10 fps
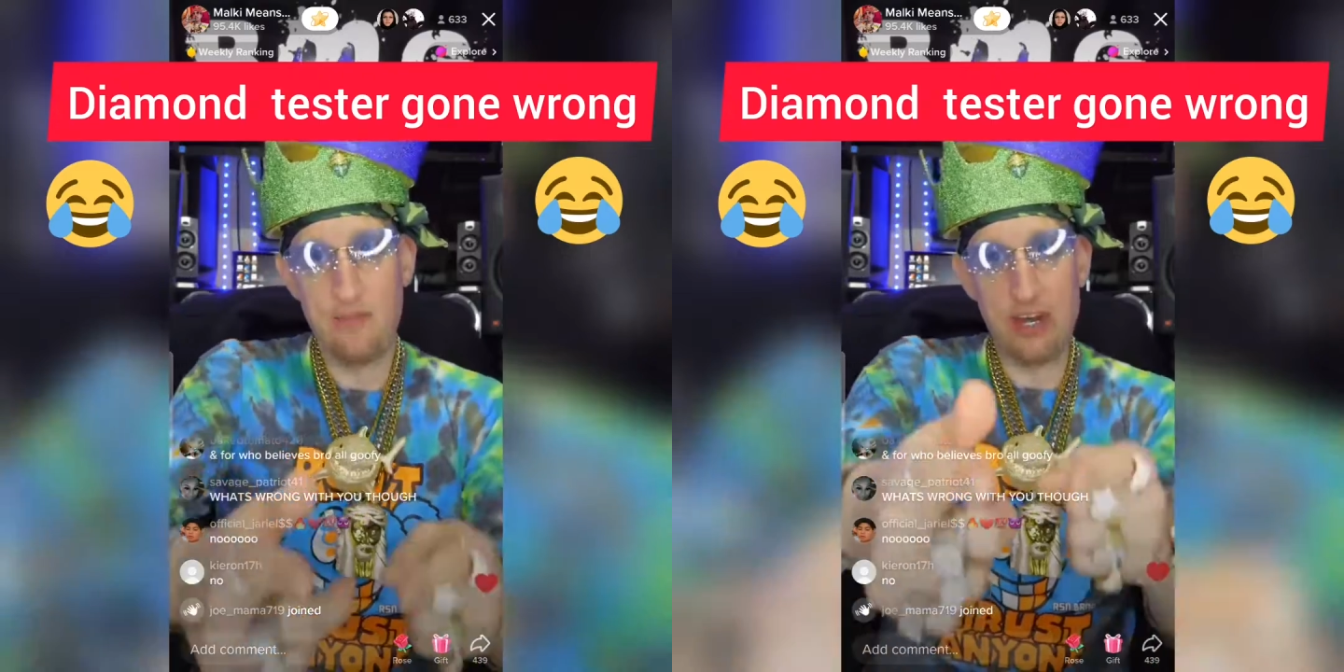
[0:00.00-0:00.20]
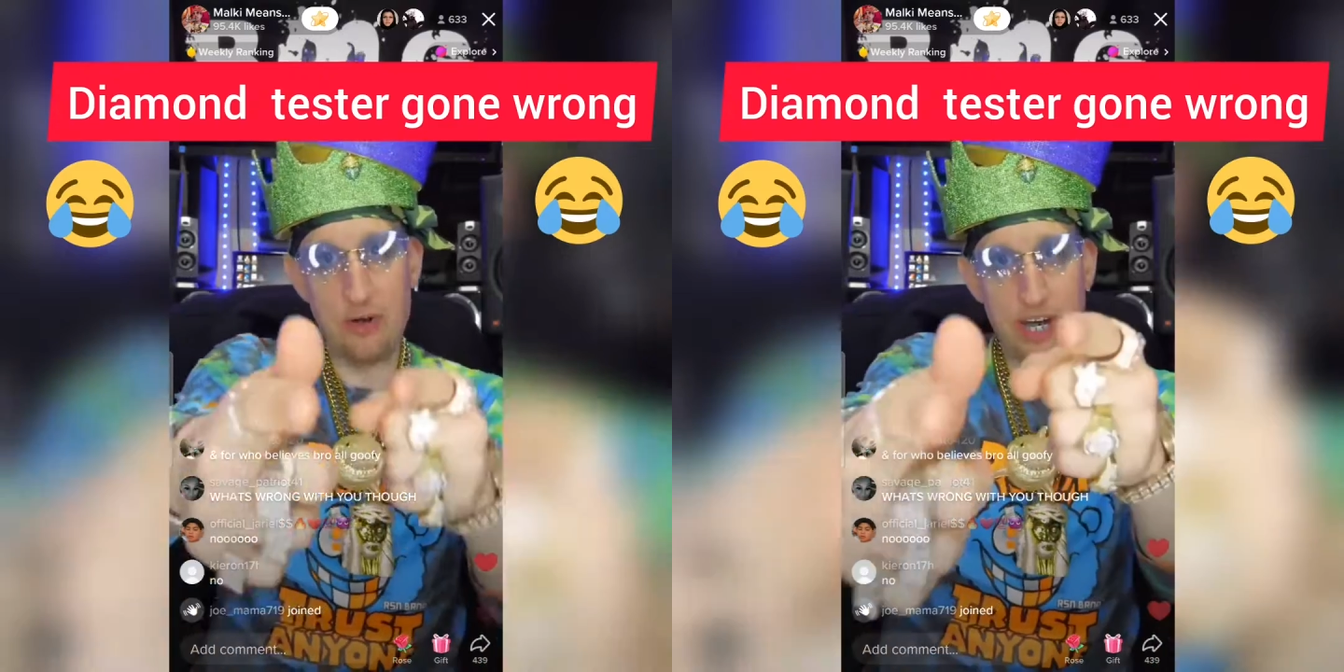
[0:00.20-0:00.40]

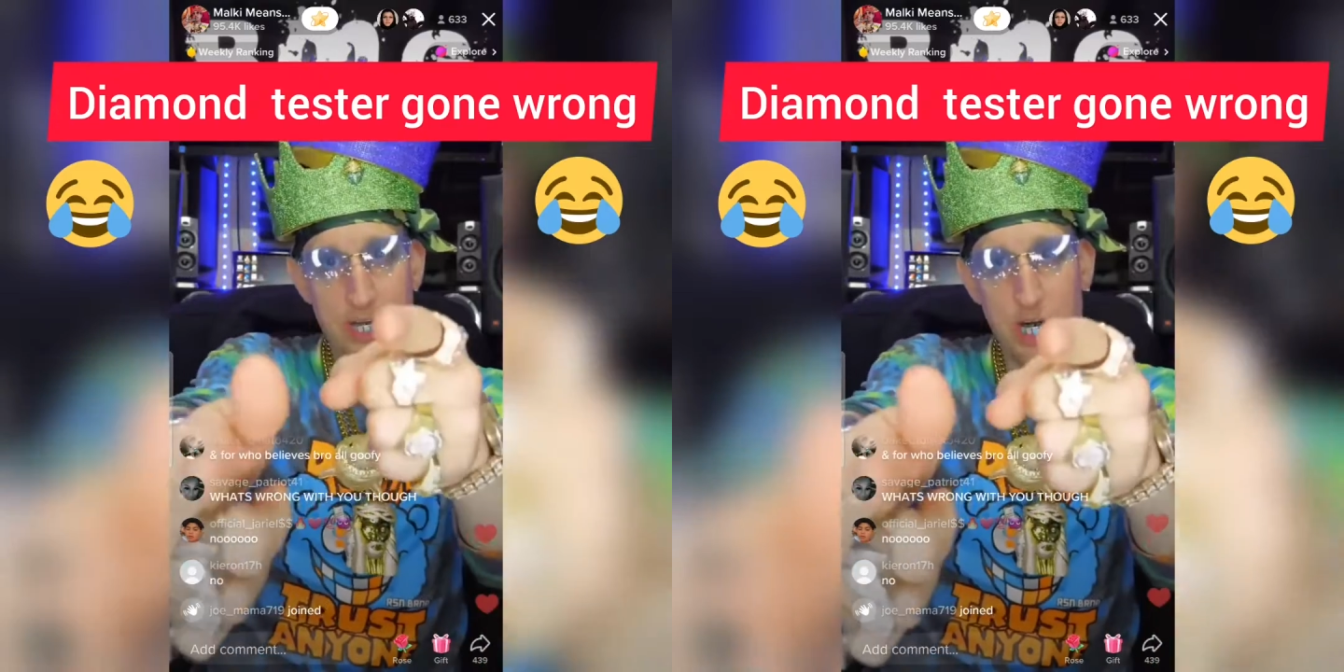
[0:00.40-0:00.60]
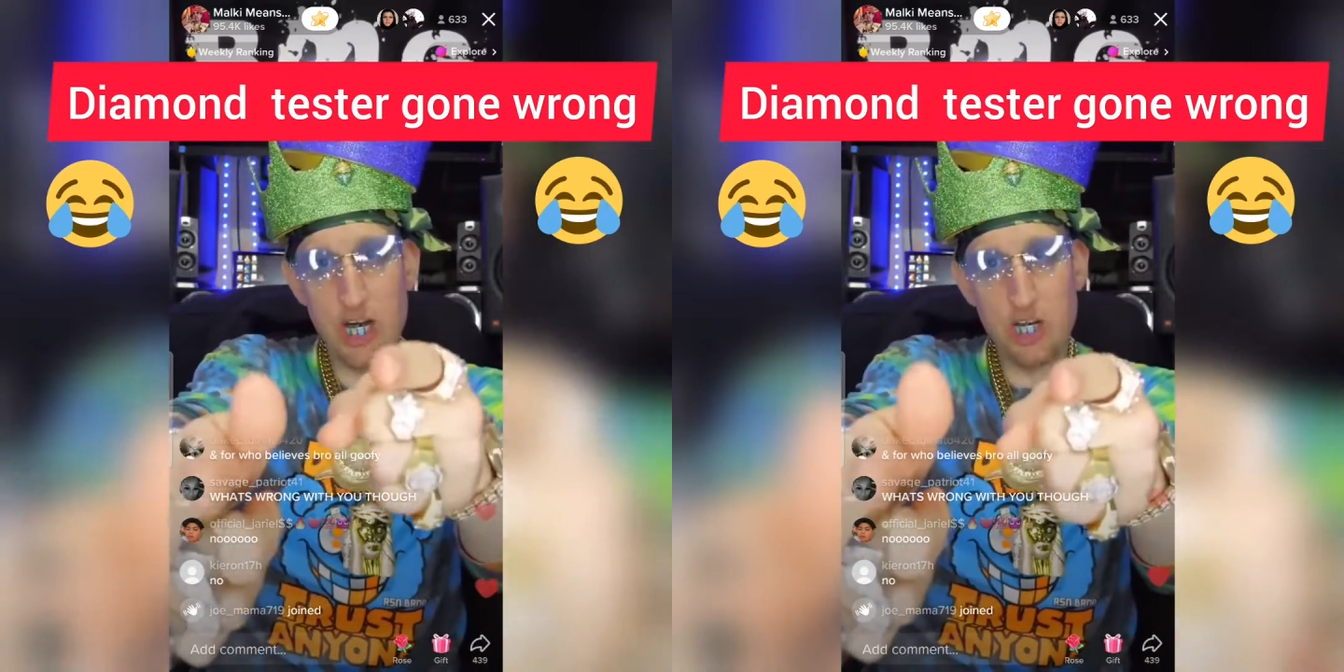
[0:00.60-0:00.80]
And if they
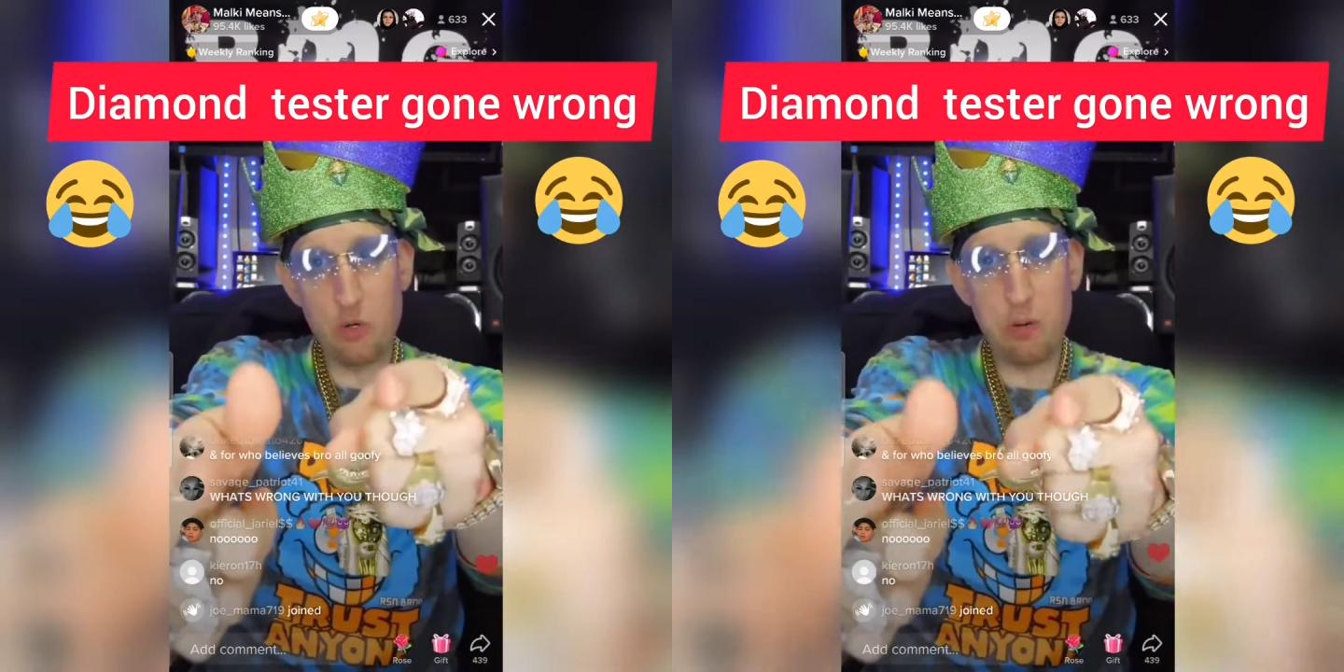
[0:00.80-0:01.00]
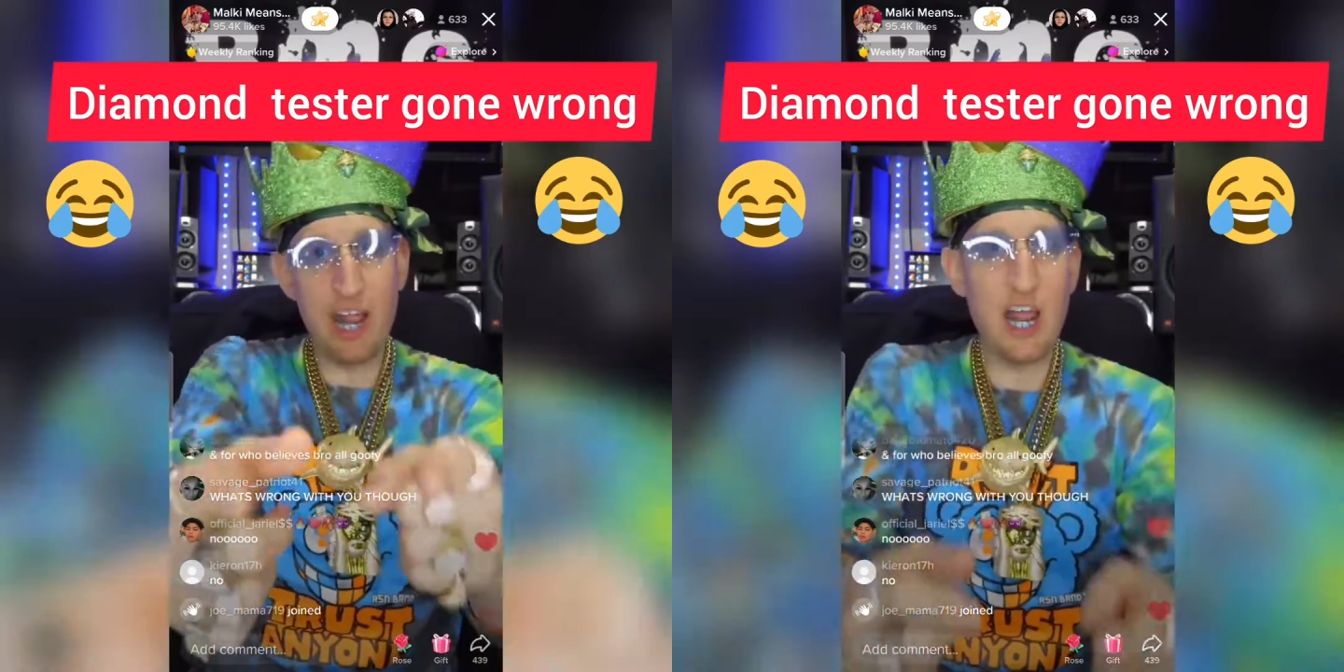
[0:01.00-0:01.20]
try to
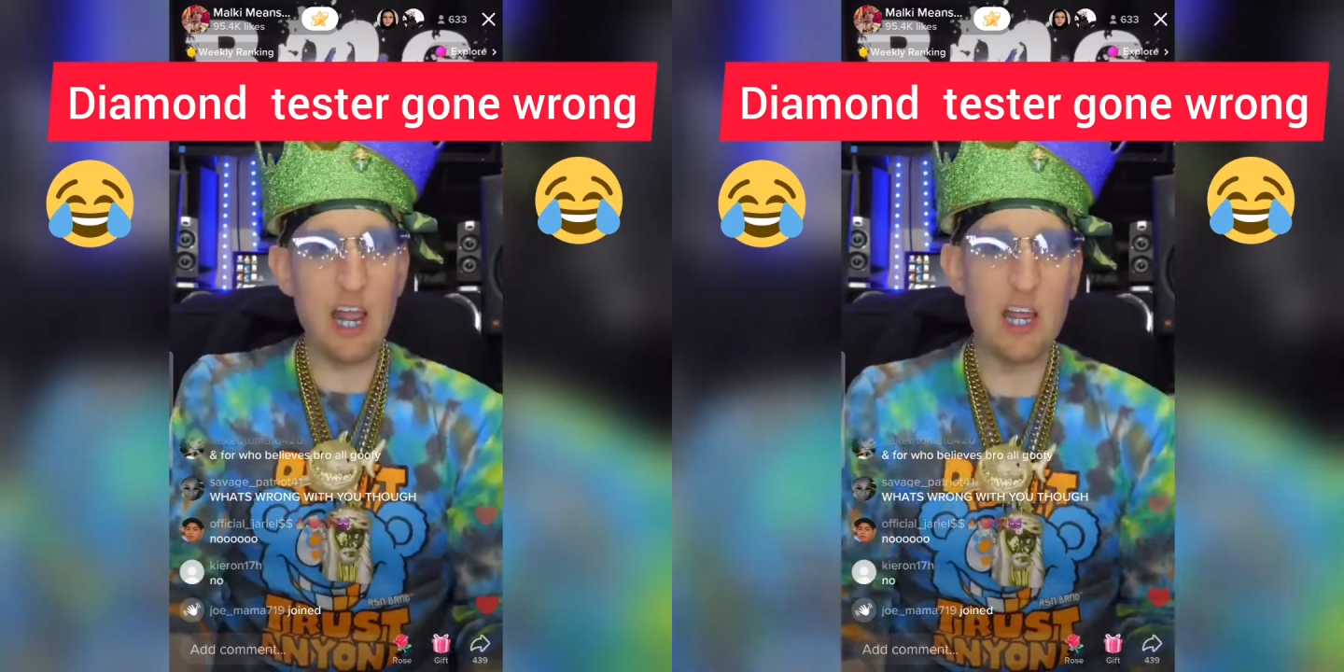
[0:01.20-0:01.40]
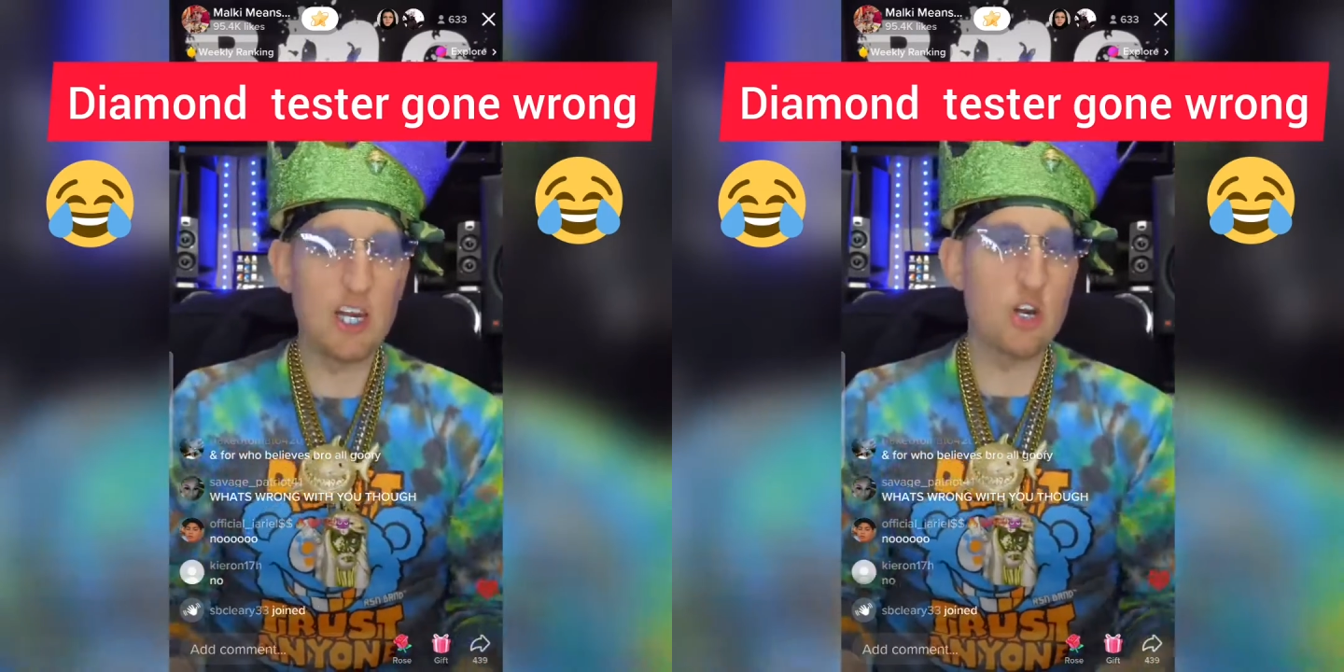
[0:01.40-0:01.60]
judge you,
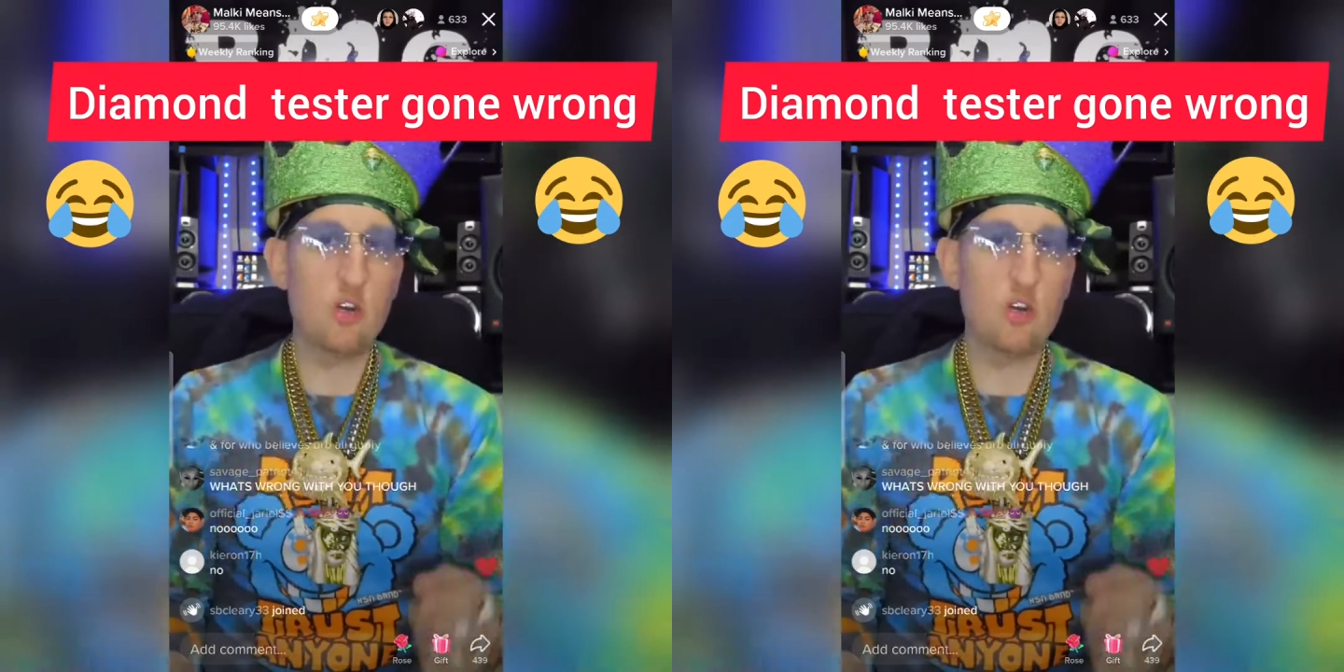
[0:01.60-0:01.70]
player,